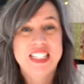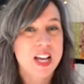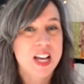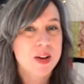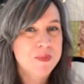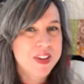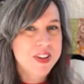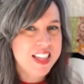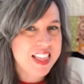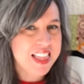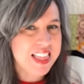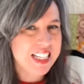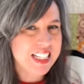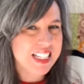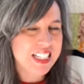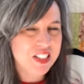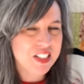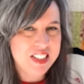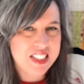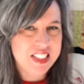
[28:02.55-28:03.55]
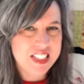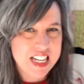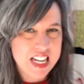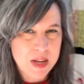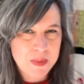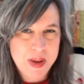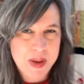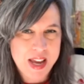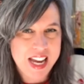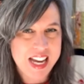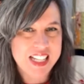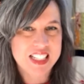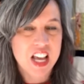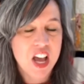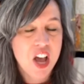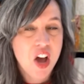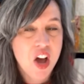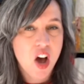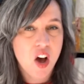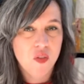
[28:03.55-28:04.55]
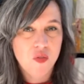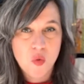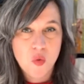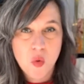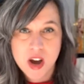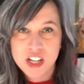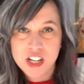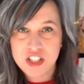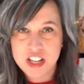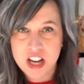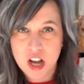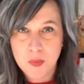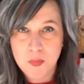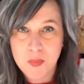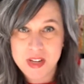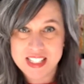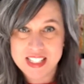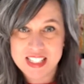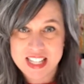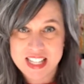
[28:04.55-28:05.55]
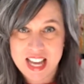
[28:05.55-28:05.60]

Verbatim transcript: some of the little sneak peeks of what Shelby